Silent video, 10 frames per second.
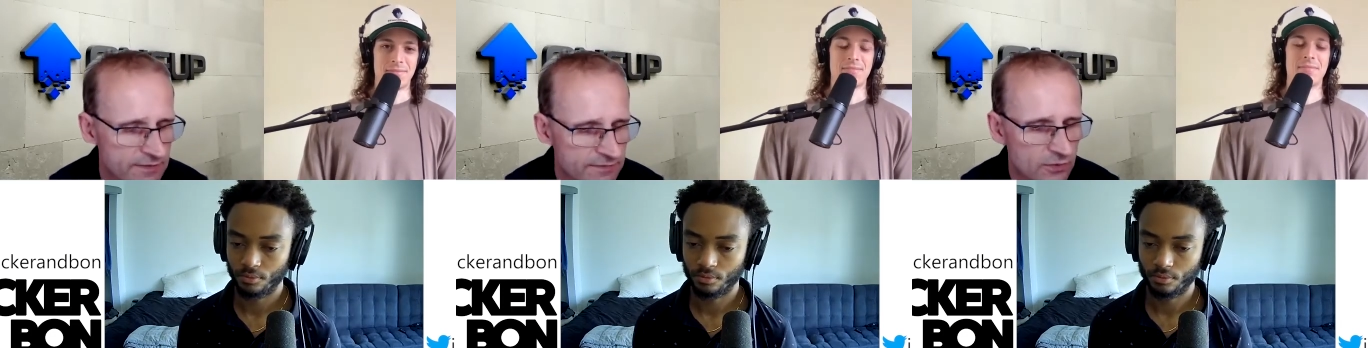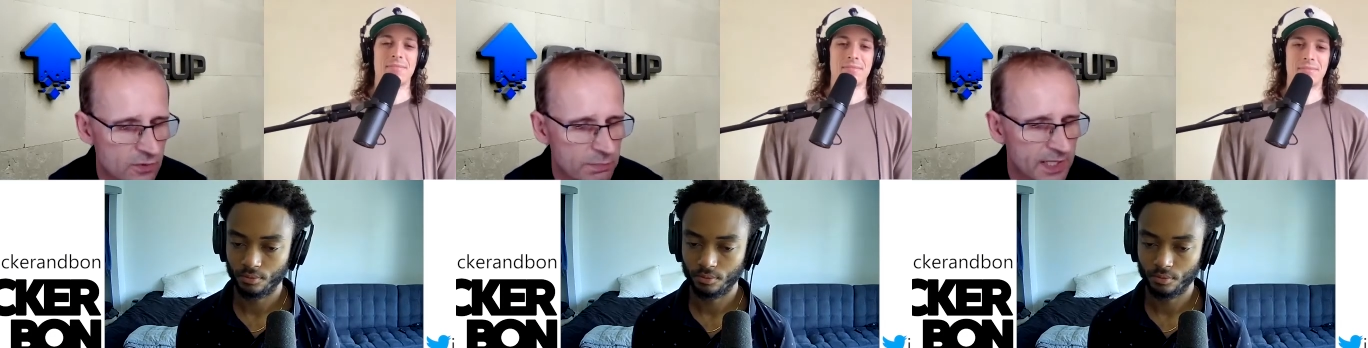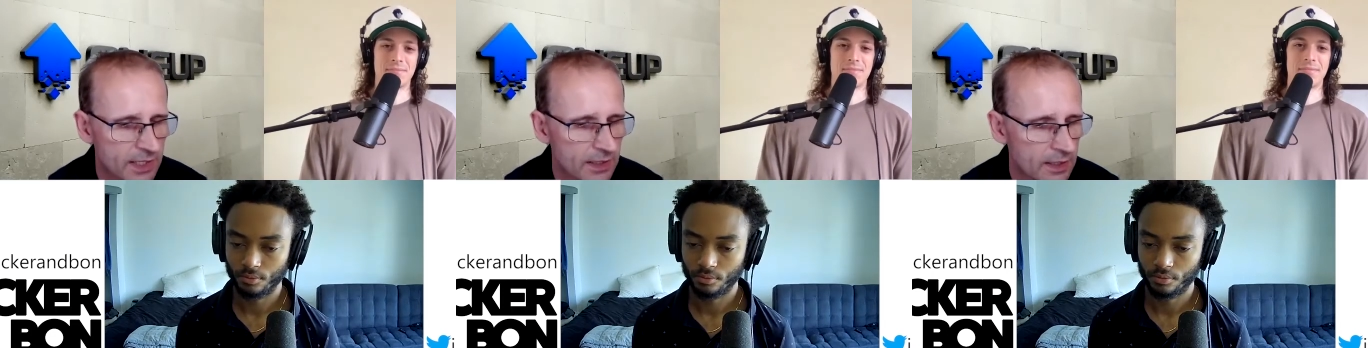Speaker 1: for
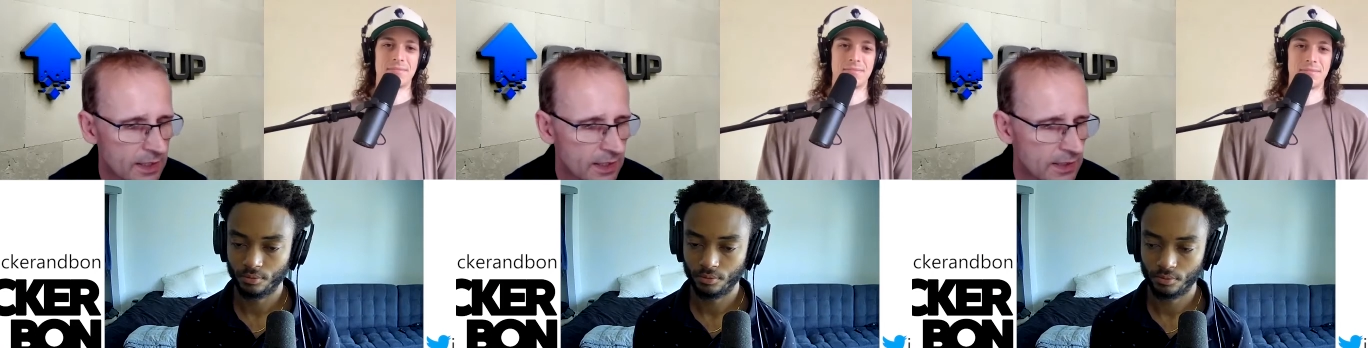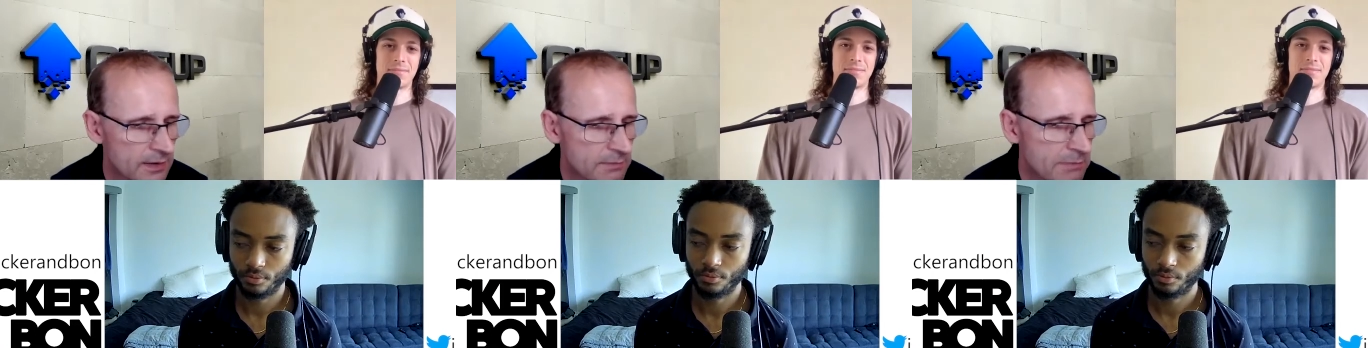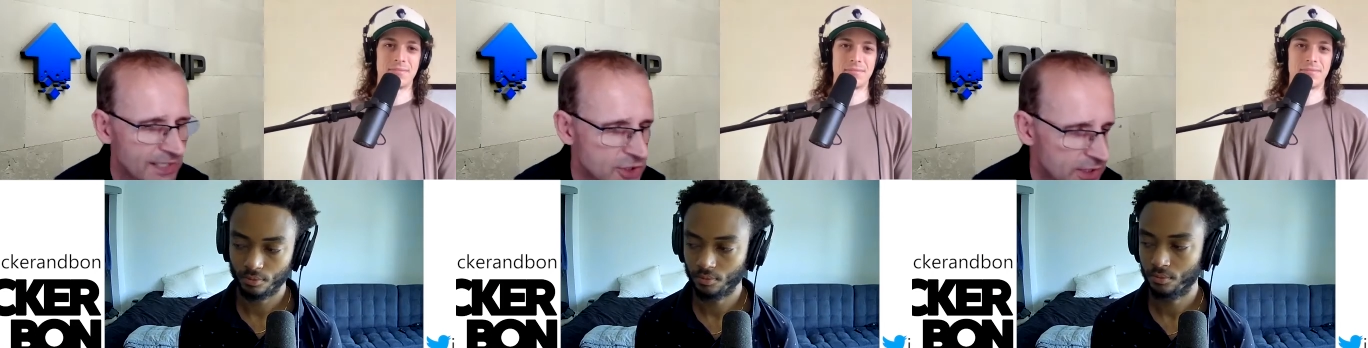being uh,
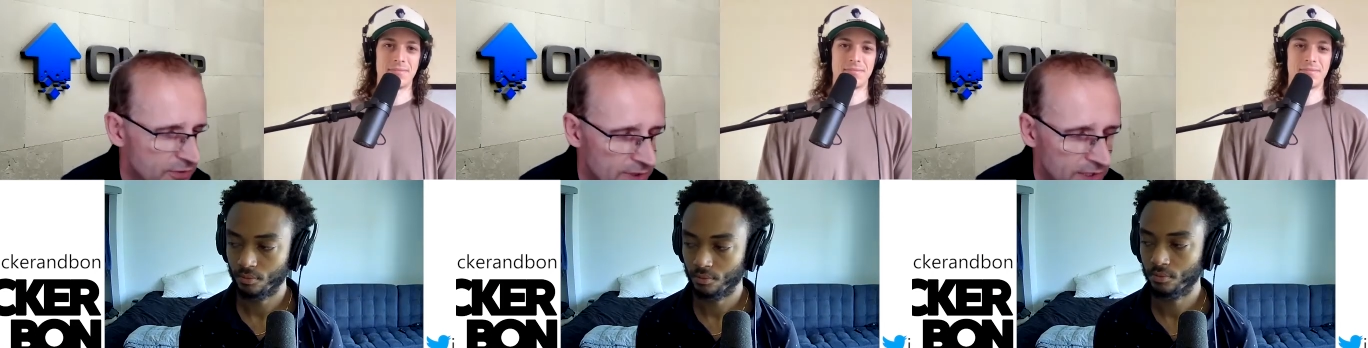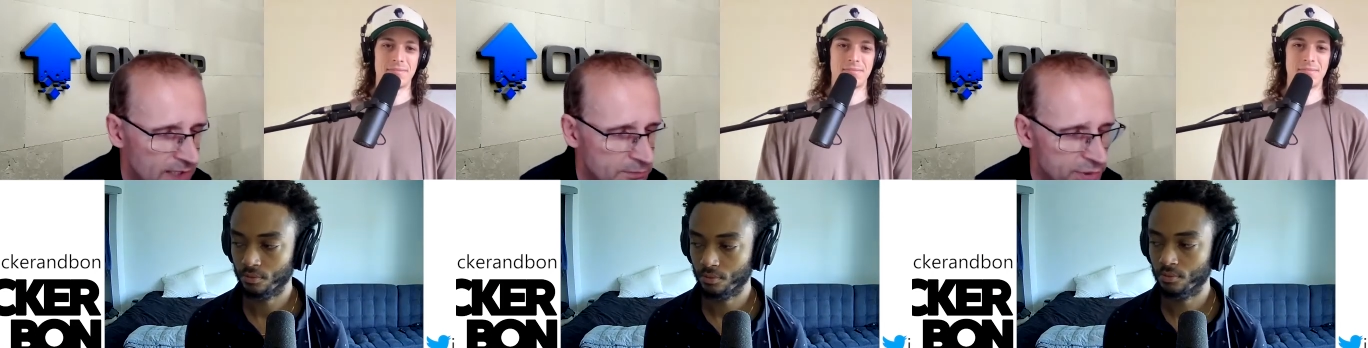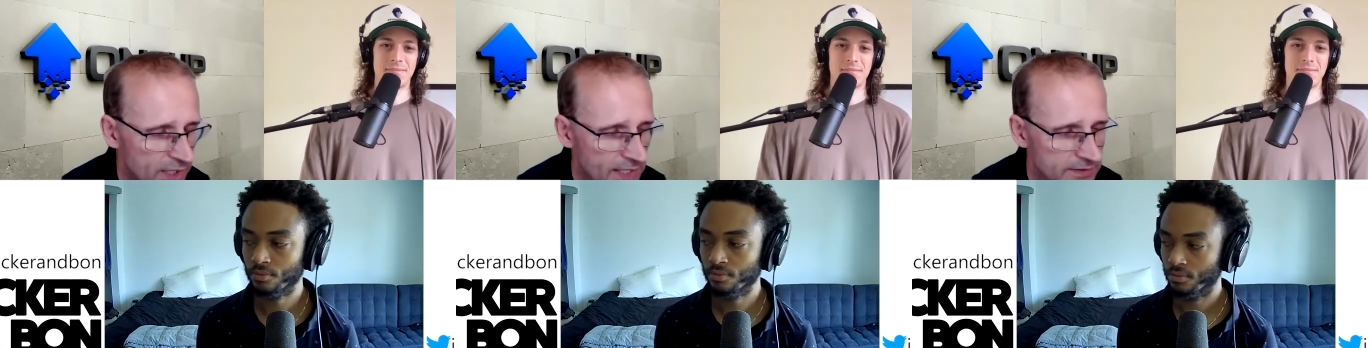managing your online
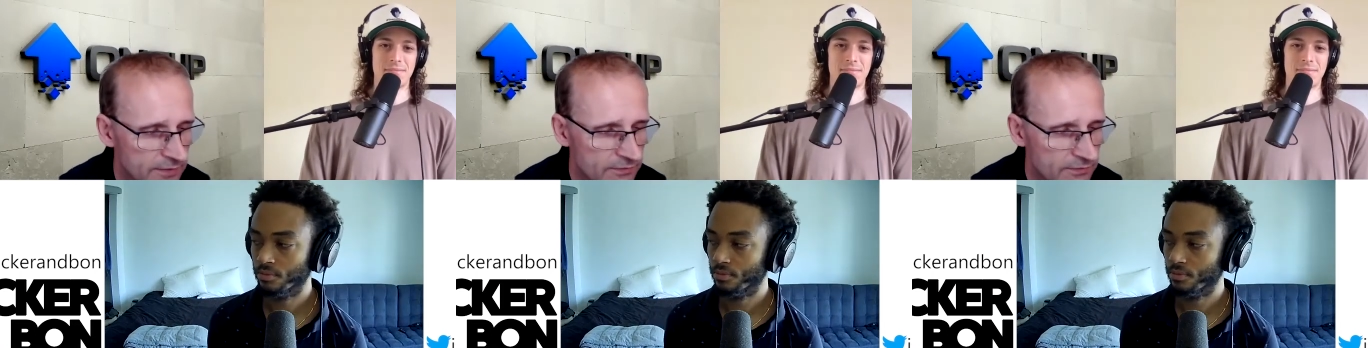brand